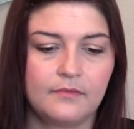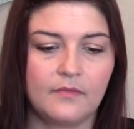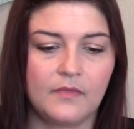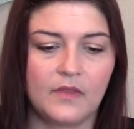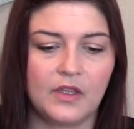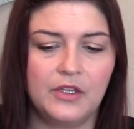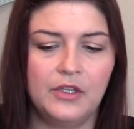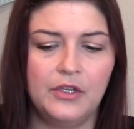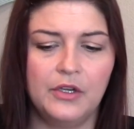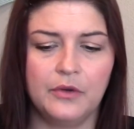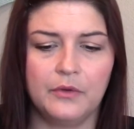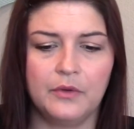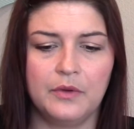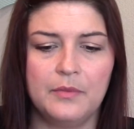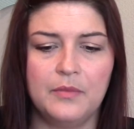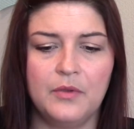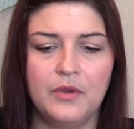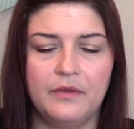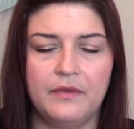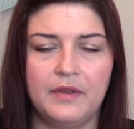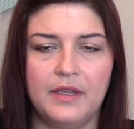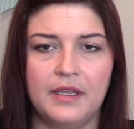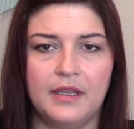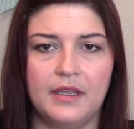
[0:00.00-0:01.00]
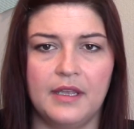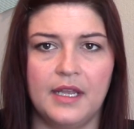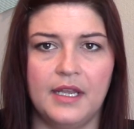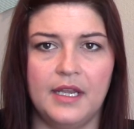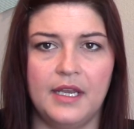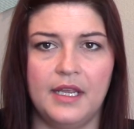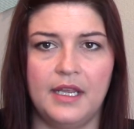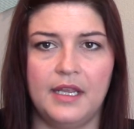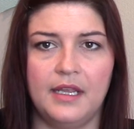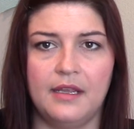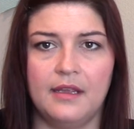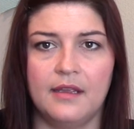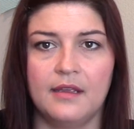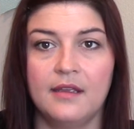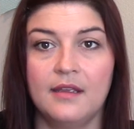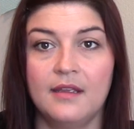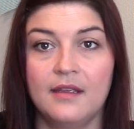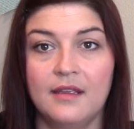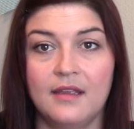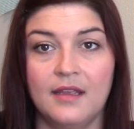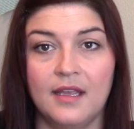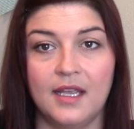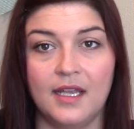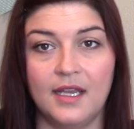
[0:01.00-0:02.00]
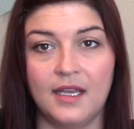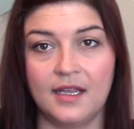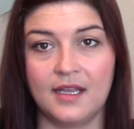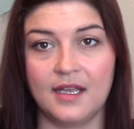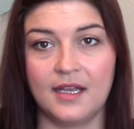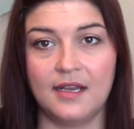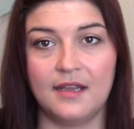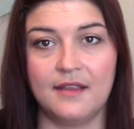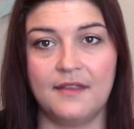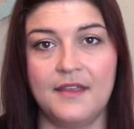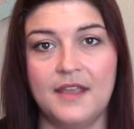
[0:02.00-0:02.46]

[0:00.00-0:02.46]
you know, removing any kind of